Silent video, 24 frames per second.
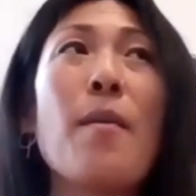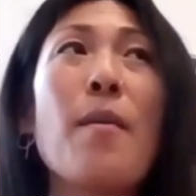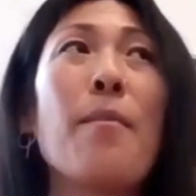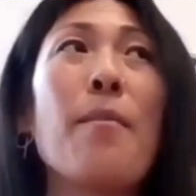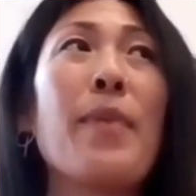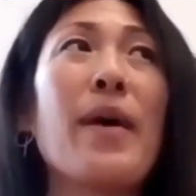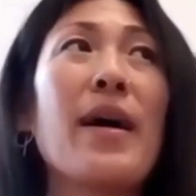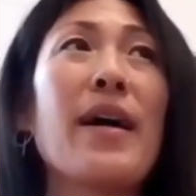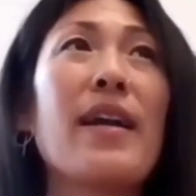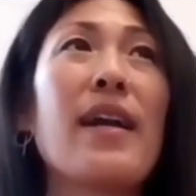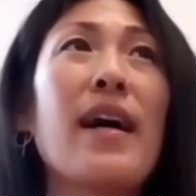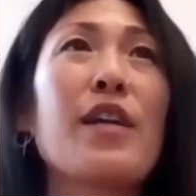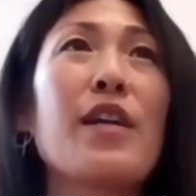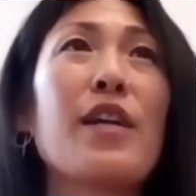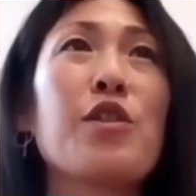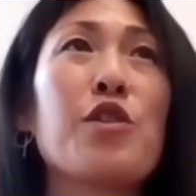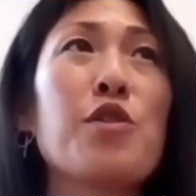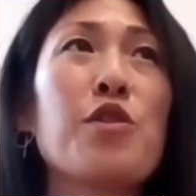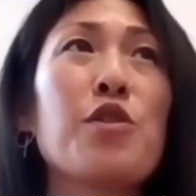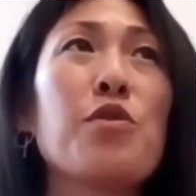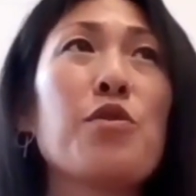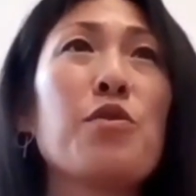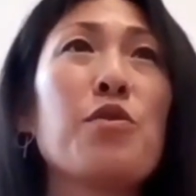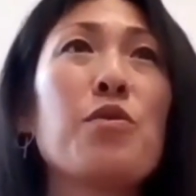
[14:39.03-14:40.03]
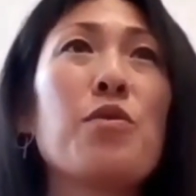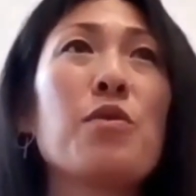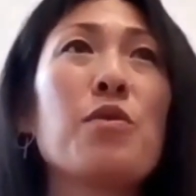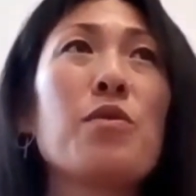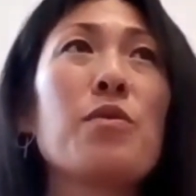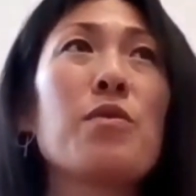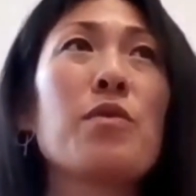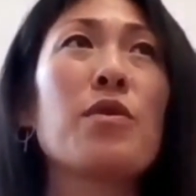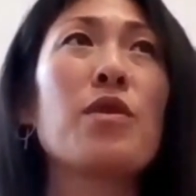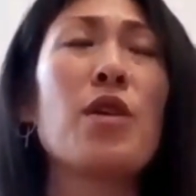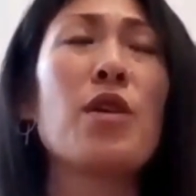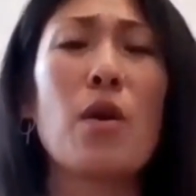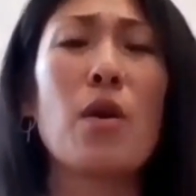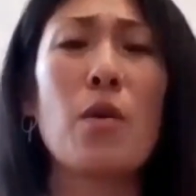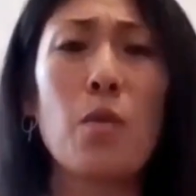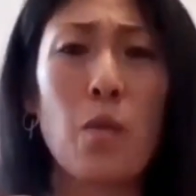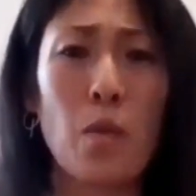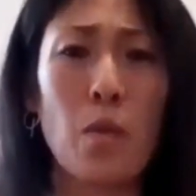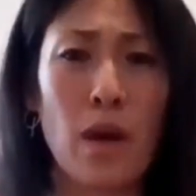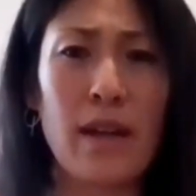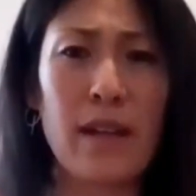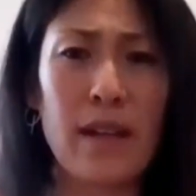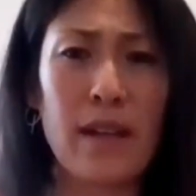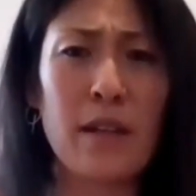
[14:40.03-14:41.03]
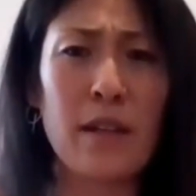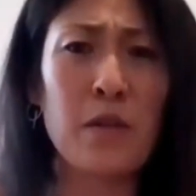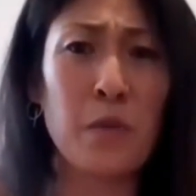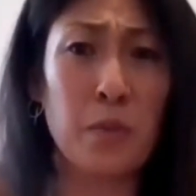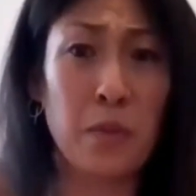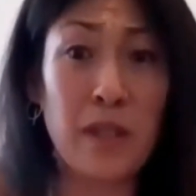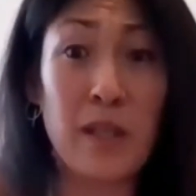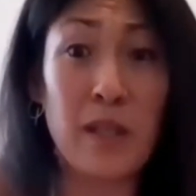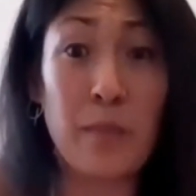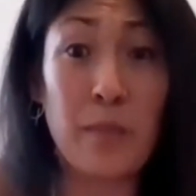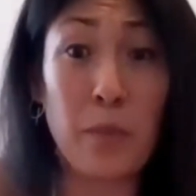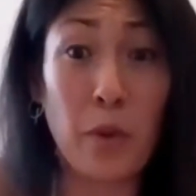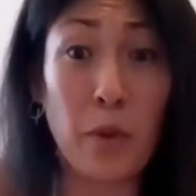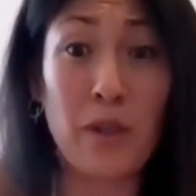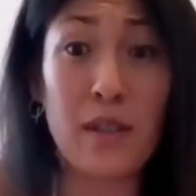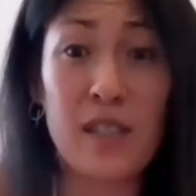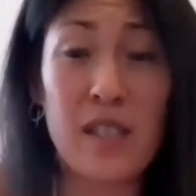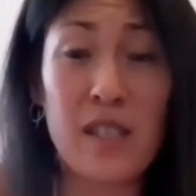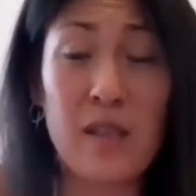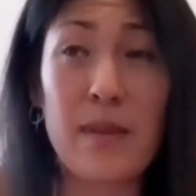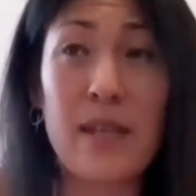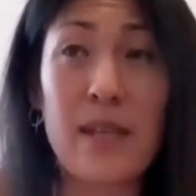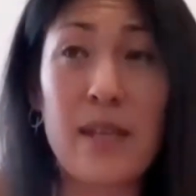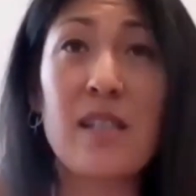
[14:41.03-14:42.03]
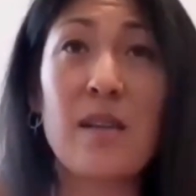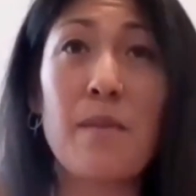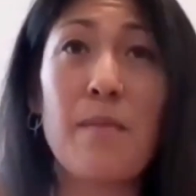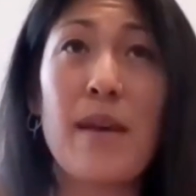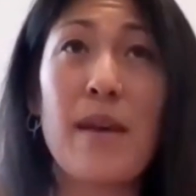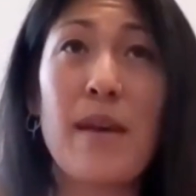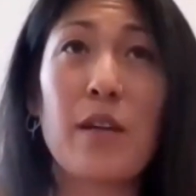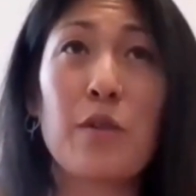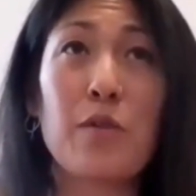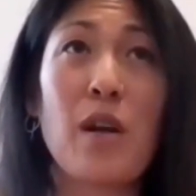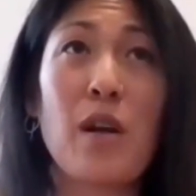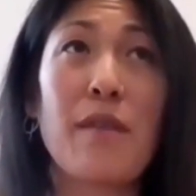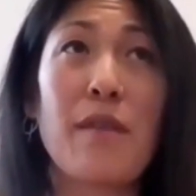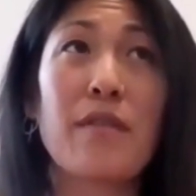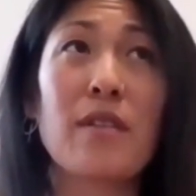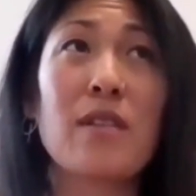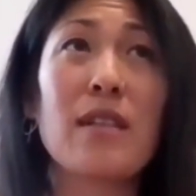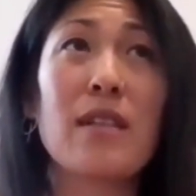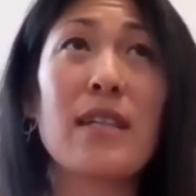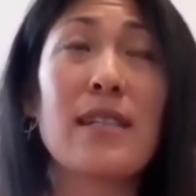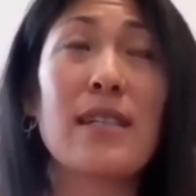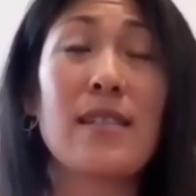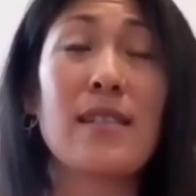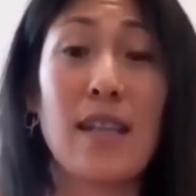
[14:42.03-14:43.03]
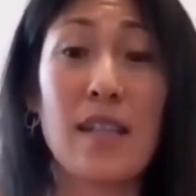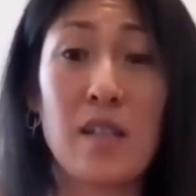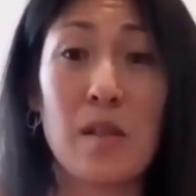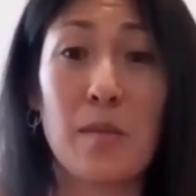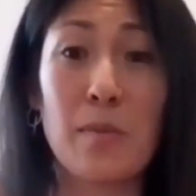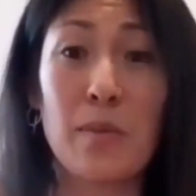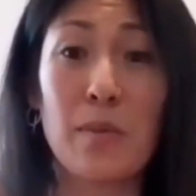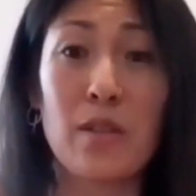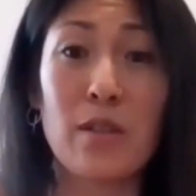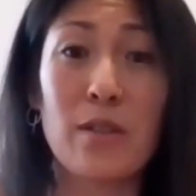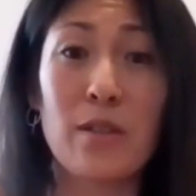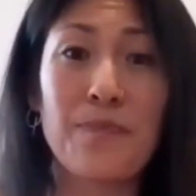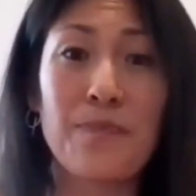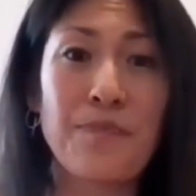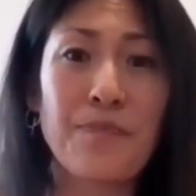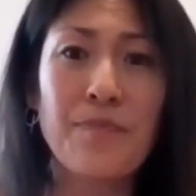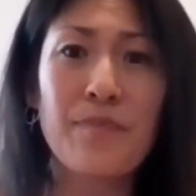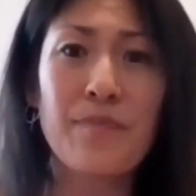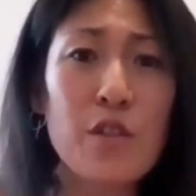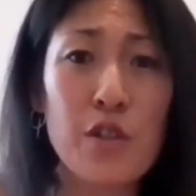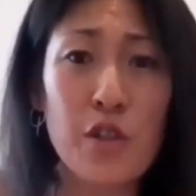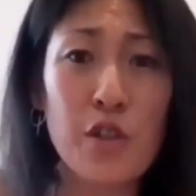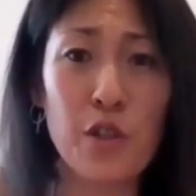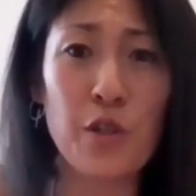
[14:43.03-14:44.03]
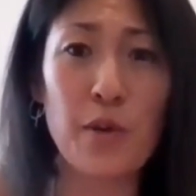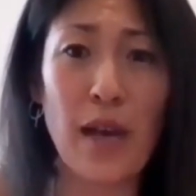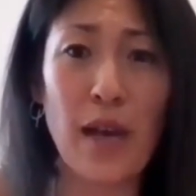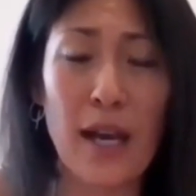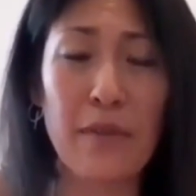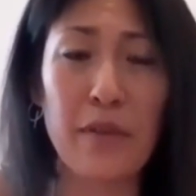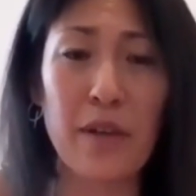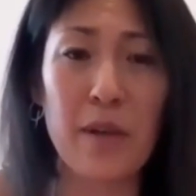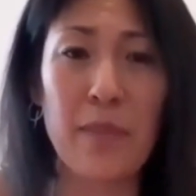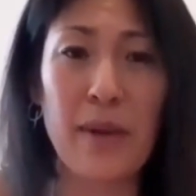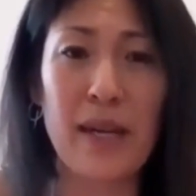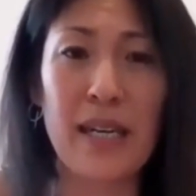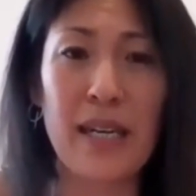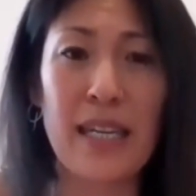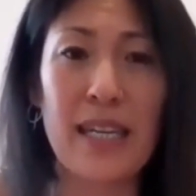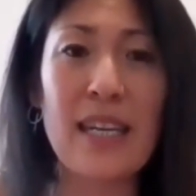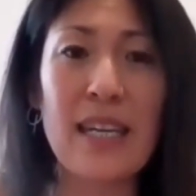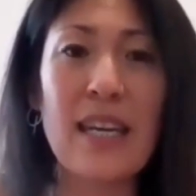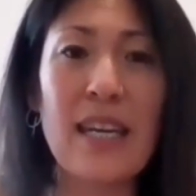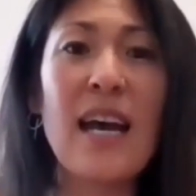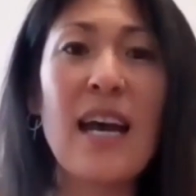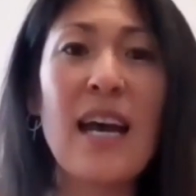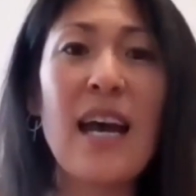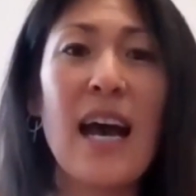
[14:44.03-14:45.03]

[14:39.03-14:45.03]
But I do, it is really important to me to make travel accessible to everybody.